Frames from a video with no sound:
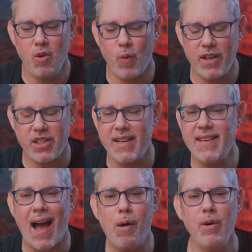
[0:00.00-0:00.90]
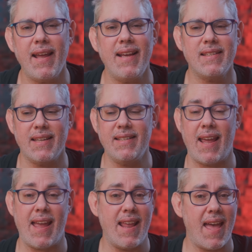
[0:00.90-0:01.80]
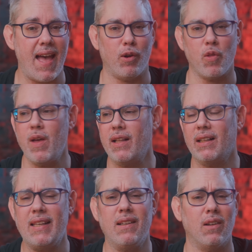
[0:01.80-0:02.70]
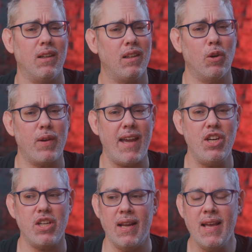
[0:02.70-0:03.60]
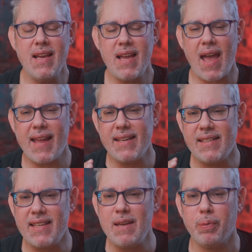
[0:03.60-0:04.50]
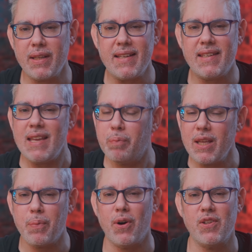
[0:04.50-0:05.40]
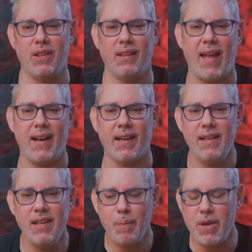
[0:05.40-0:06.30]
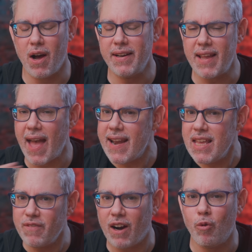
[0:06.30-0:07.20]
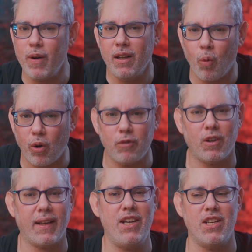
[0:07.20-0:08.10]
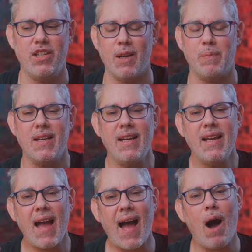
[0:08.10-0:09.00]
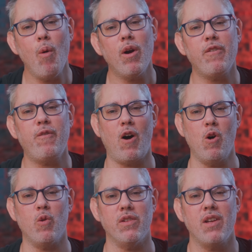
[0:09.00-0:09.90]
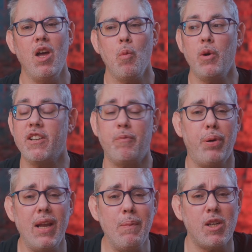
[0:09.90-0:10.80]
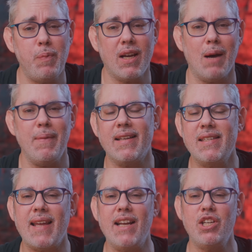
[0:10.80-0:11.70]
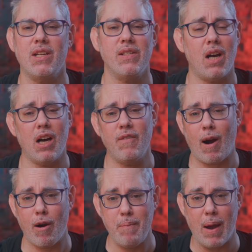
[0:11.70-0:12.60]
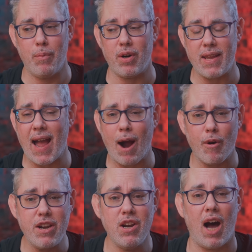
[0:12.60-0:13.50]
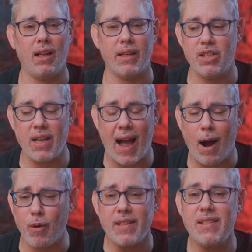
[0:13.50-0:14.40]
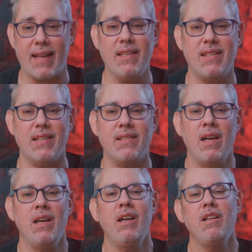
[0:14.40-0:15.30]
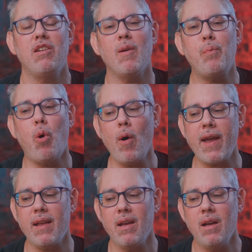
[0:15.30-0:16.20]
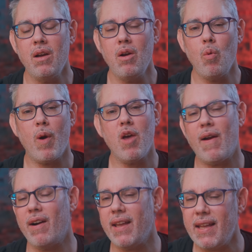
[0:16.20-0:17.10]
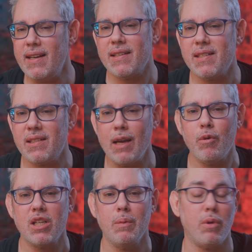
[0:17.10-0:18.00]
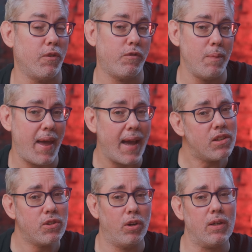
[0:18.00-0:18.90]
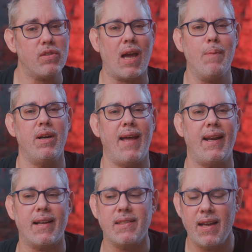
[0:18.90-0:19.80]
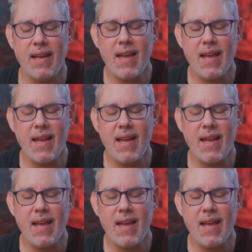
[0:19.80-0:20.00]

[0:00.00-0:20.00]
which nowadays contain health, legal, location, and deeply, deeply personal data beyond any of our real-world relationships, our phones, which have pretty much become extensions of our memory, our knowledge, our senses, to the point where they're indistinguishable from external cybernetics,